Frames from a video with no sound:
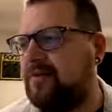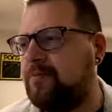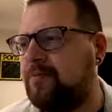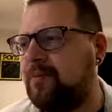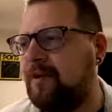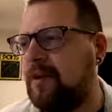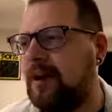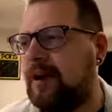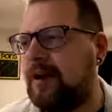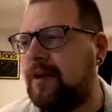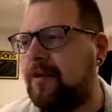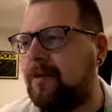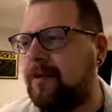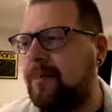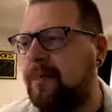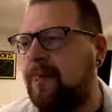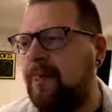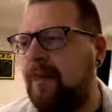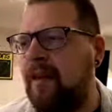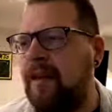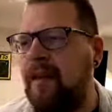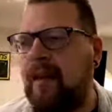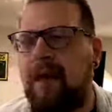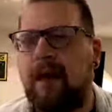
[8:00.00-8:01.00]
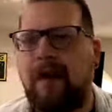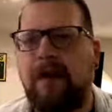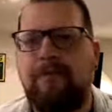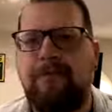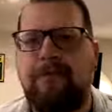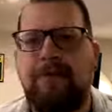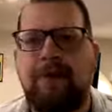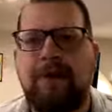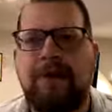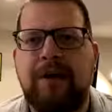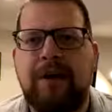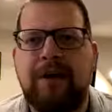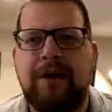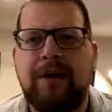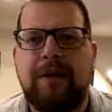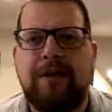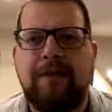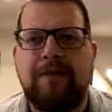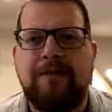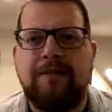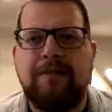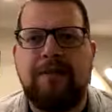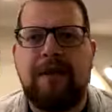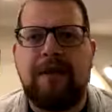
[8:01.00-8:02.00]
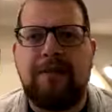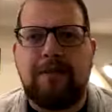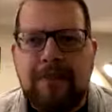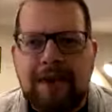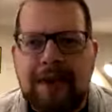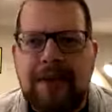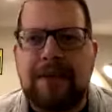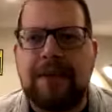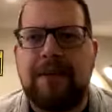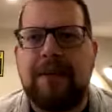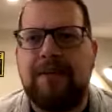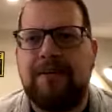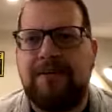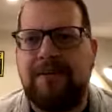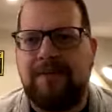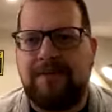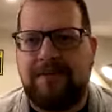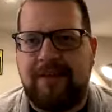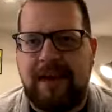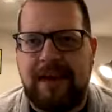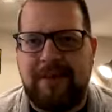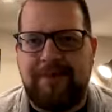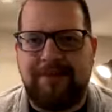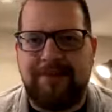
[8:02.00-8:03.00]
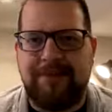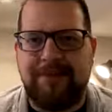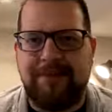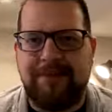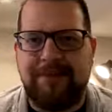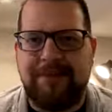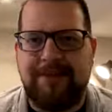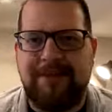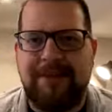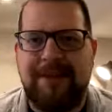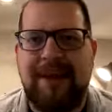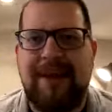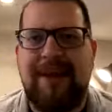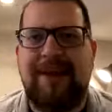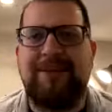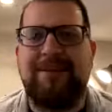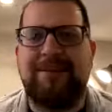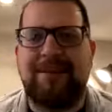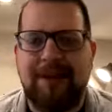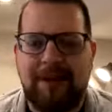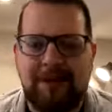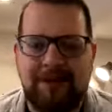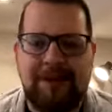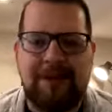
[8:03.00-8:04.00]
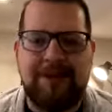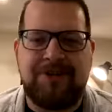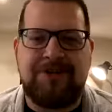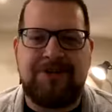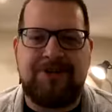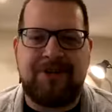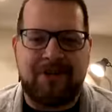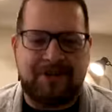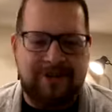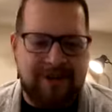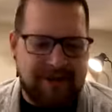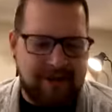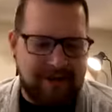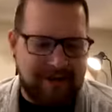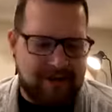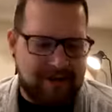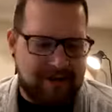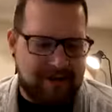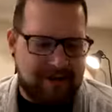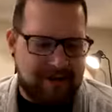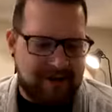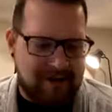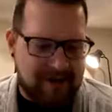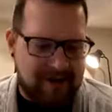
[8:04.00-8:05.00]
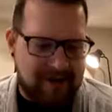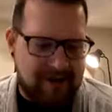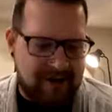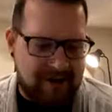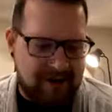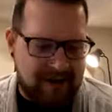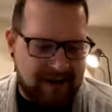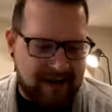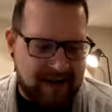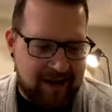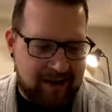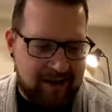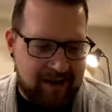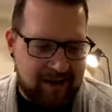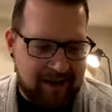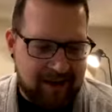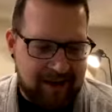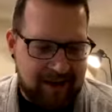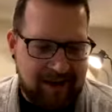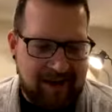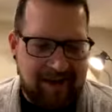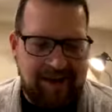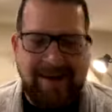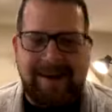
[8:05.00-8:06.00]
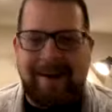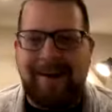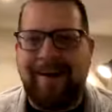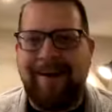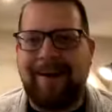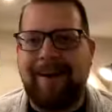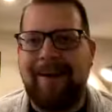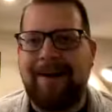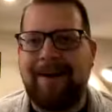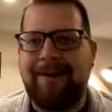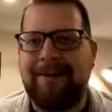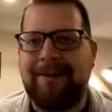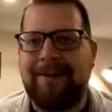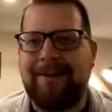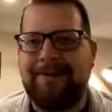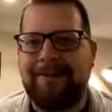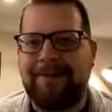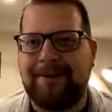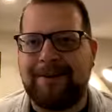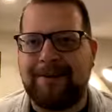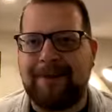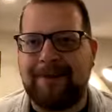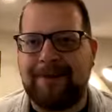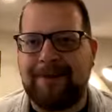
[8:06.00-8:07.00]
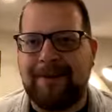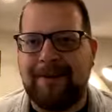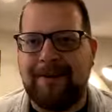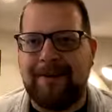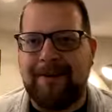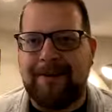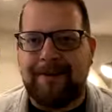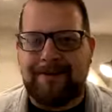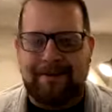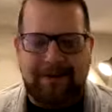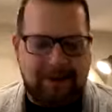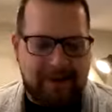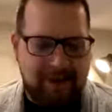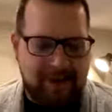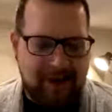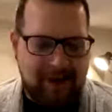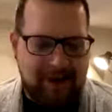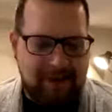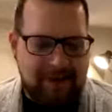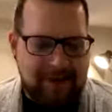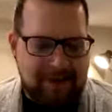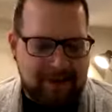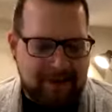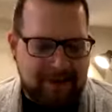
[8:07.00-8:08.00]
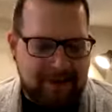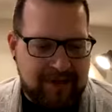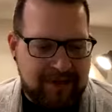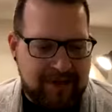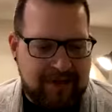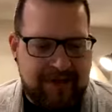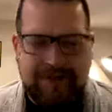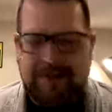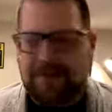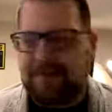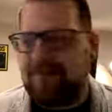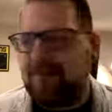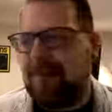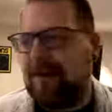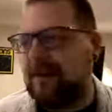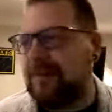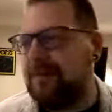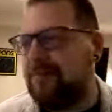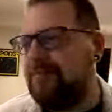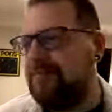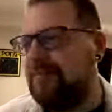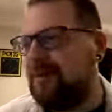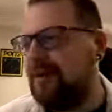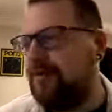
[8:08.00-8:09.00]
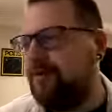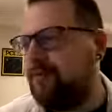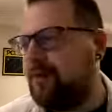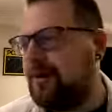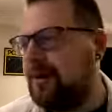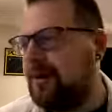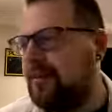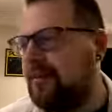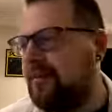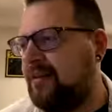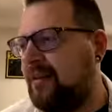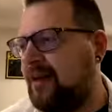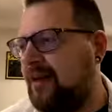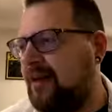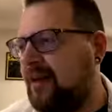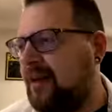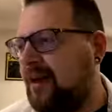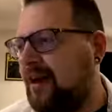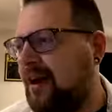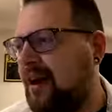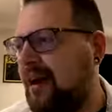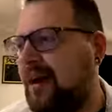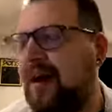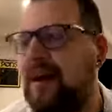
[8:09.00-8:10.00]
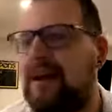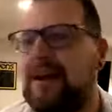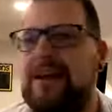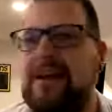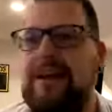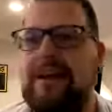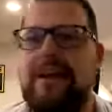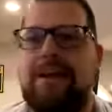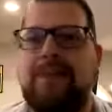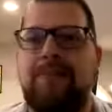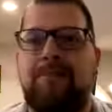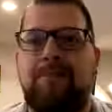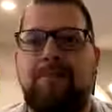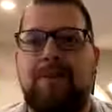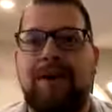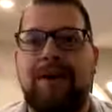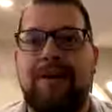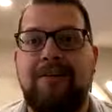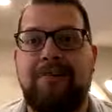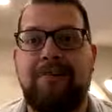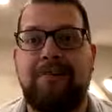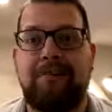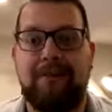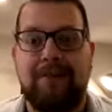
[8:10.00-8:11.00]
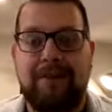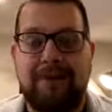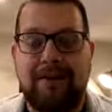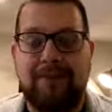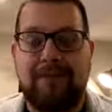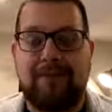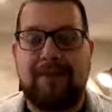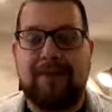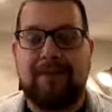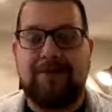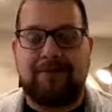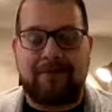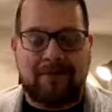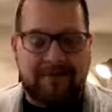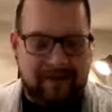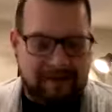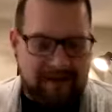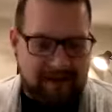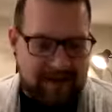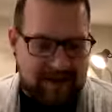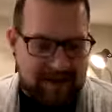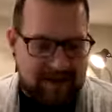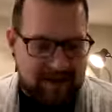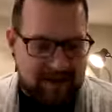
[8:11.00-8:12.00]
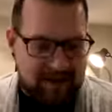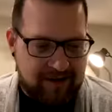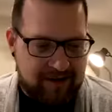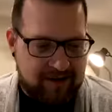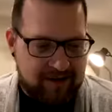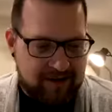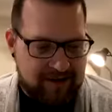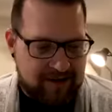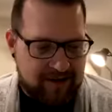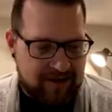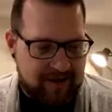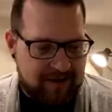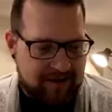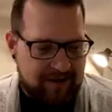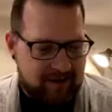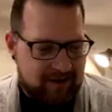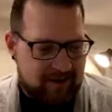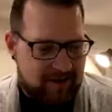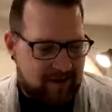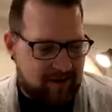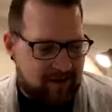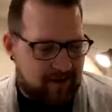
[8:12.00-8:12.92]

pray for his immediate disciples and their mission that they were here to carry out on this earth. So all the people that Jesus surround himself with, he prays for them personally right here and says,